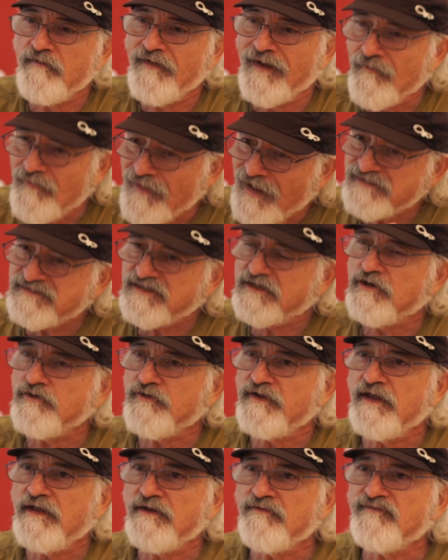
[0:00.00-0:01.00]
Now that's a
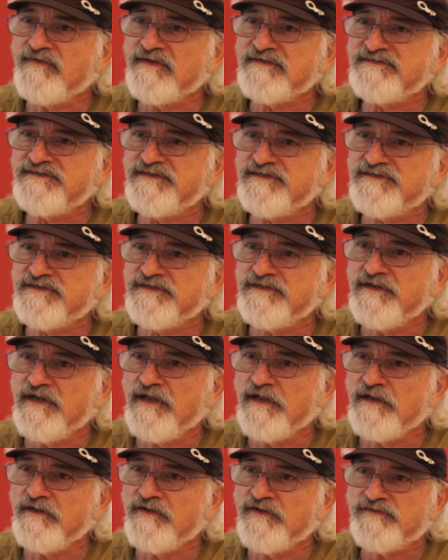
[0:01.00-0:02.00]
creative decision
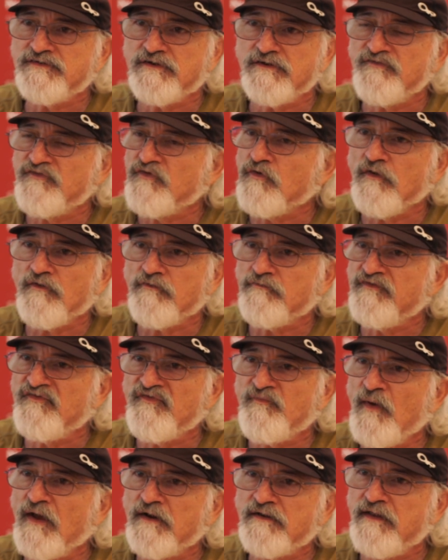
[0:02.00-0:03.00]
and deserves all the
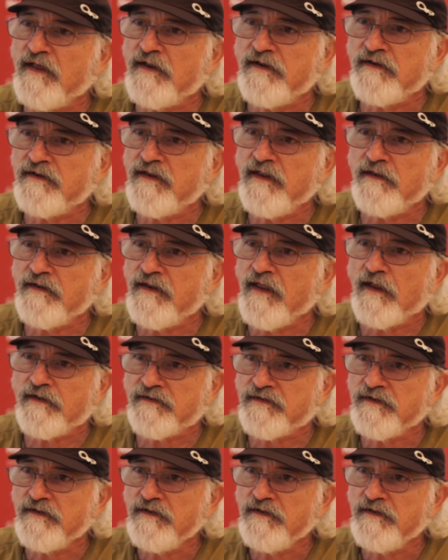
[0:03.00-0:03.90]
respect that it can get.